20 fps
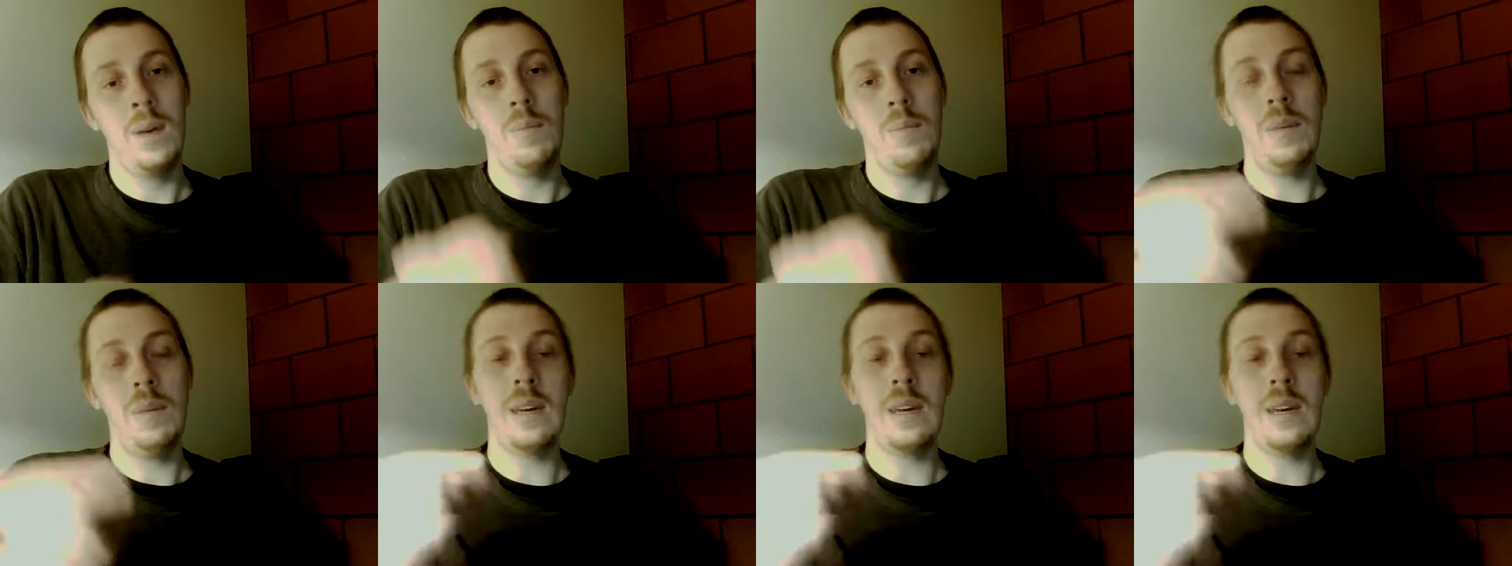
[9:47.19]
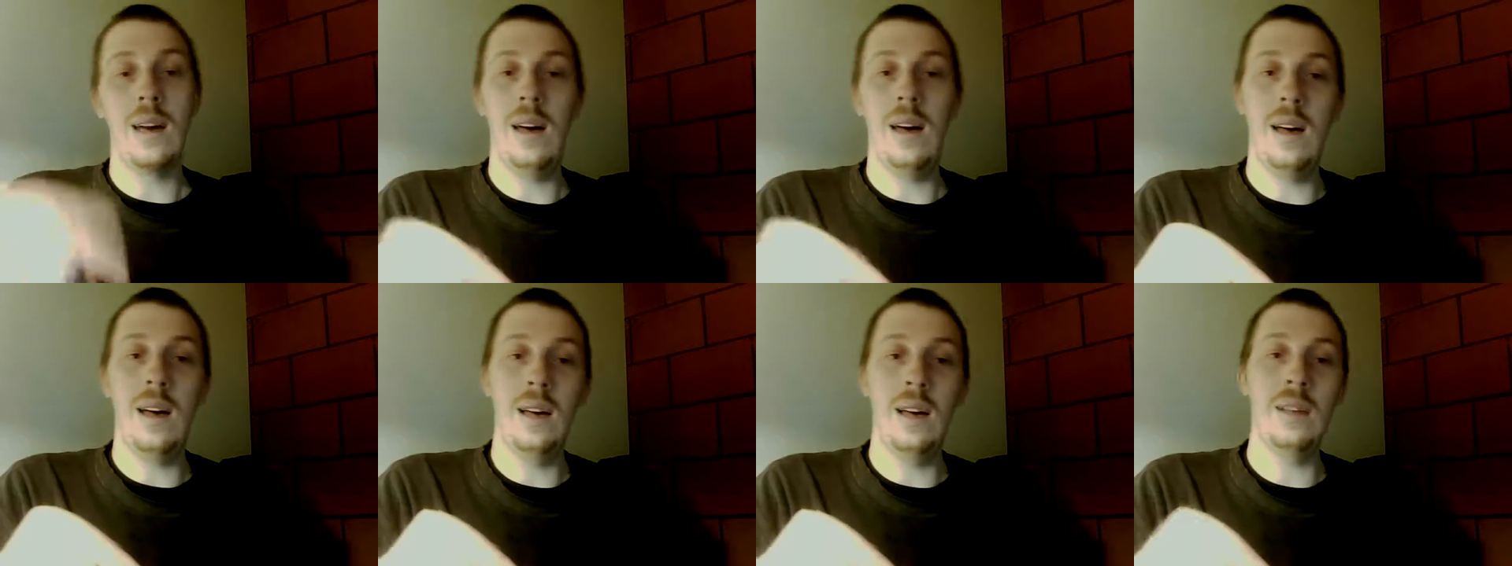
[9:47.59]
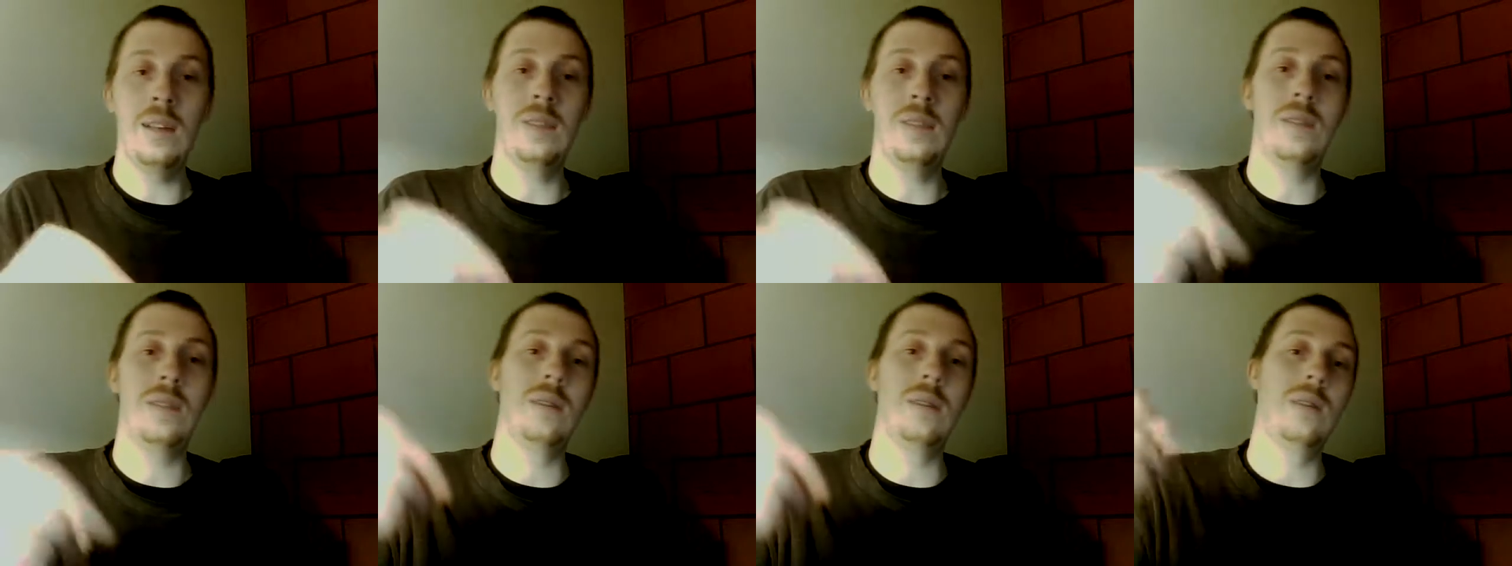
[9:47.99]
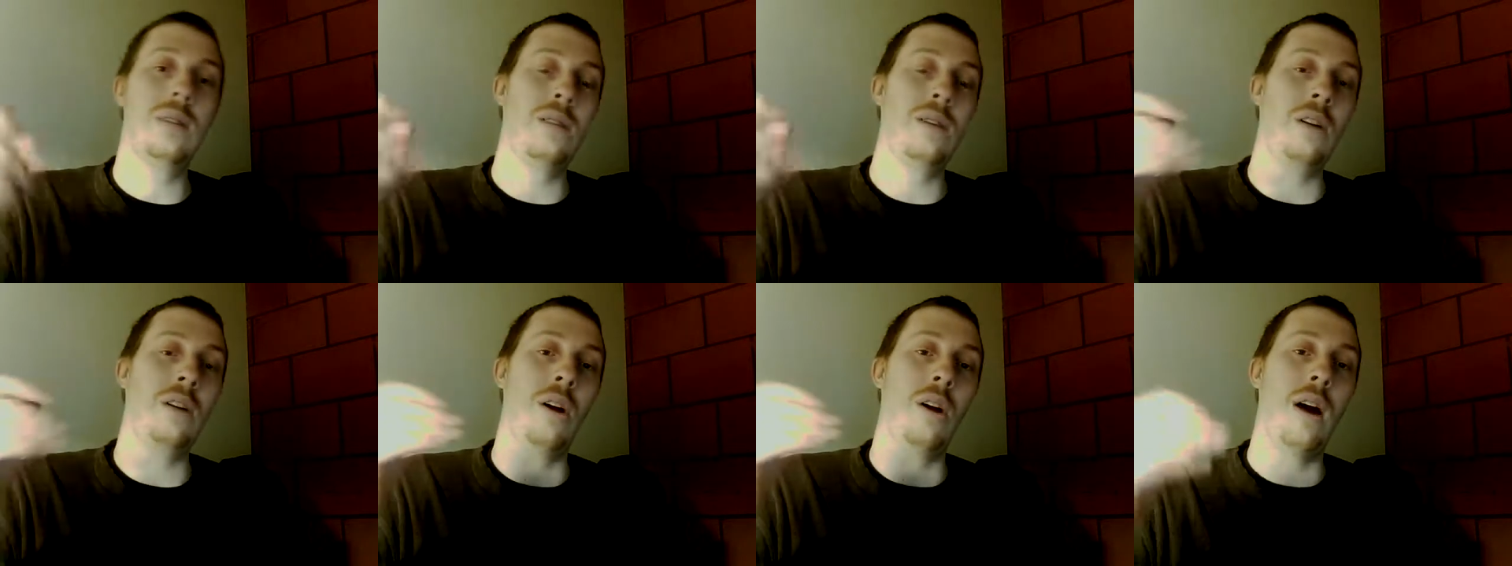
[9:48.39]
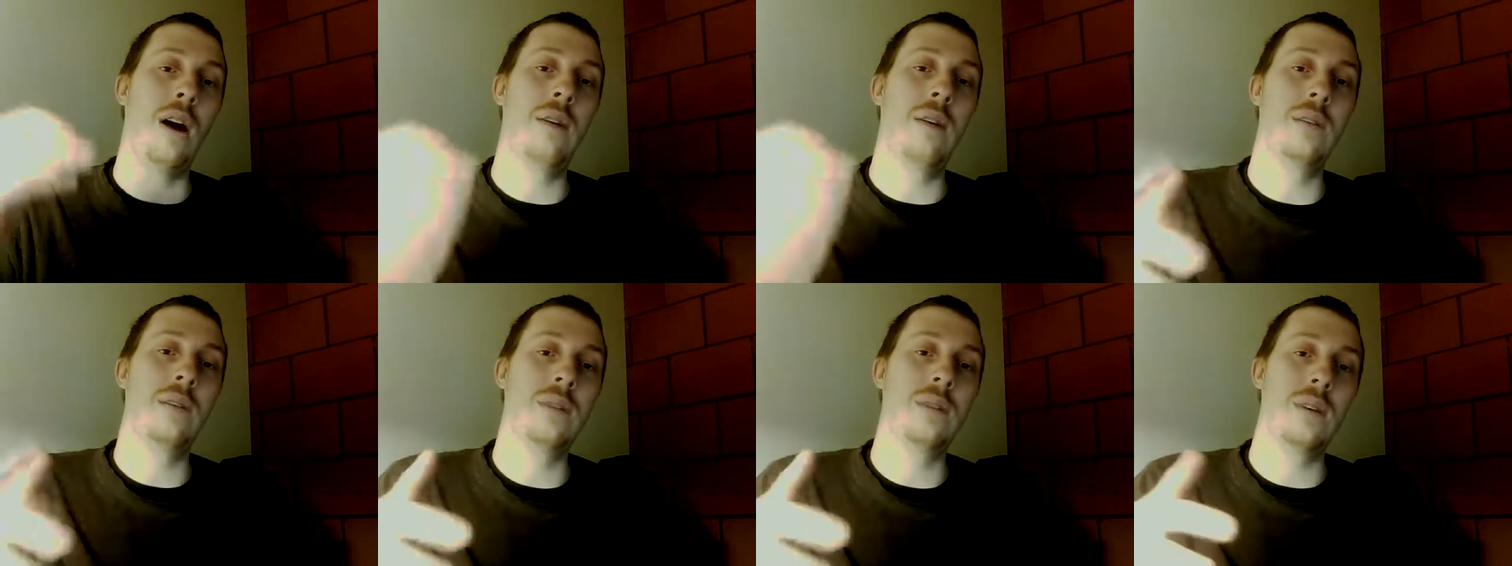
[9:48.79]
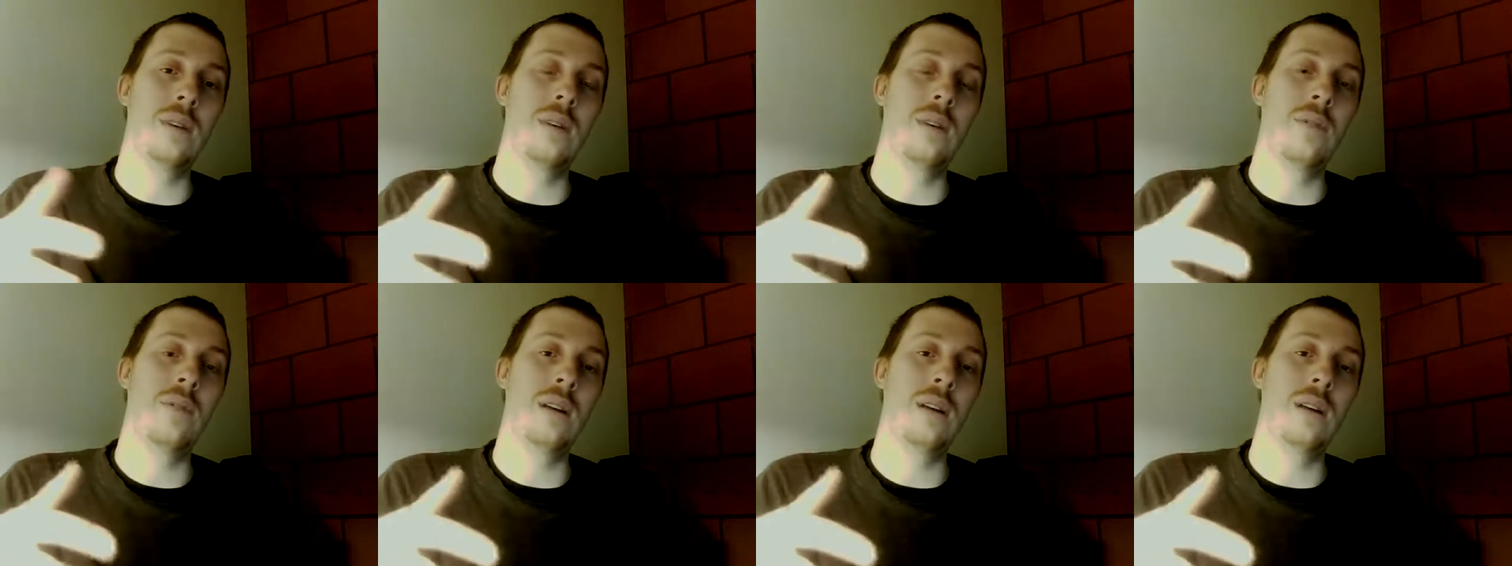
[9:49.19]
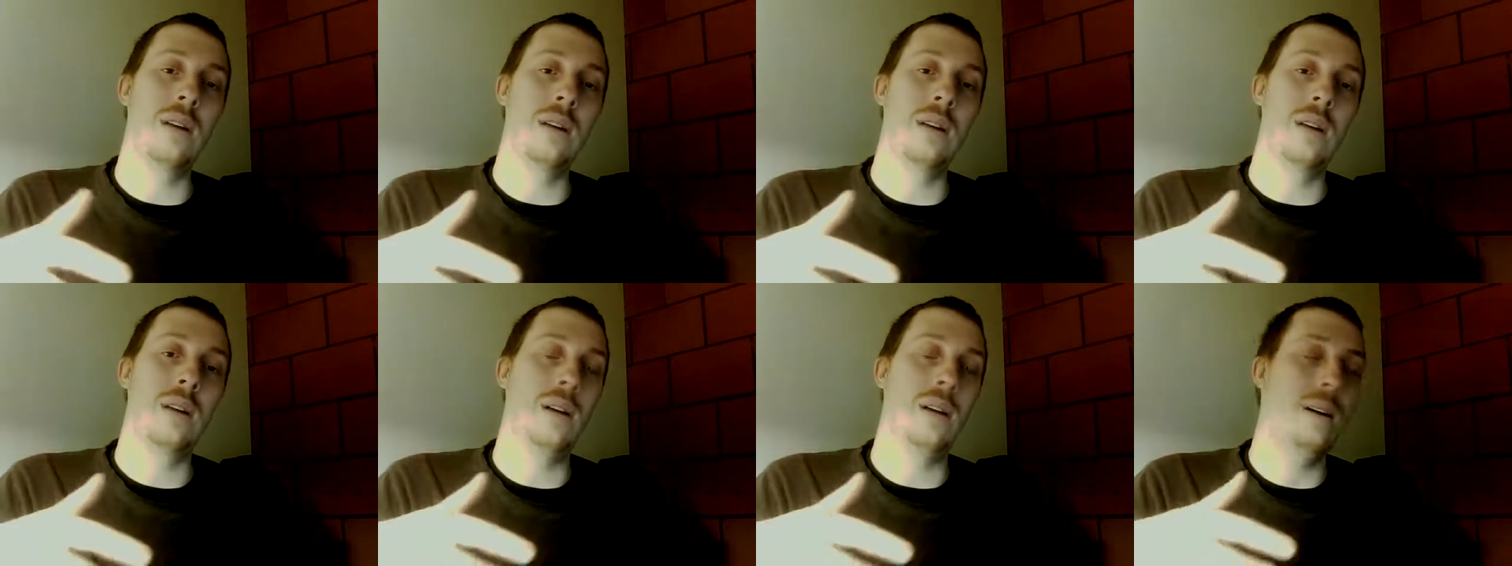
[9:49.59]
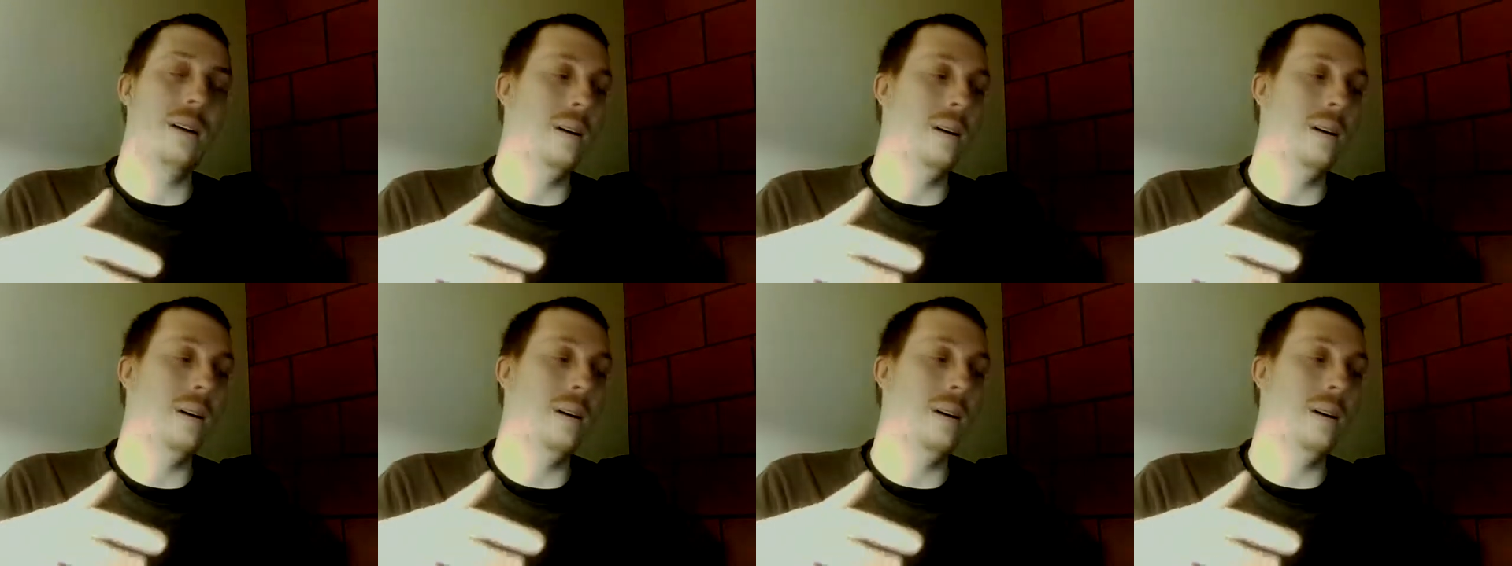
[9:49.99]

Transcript: because obviously a very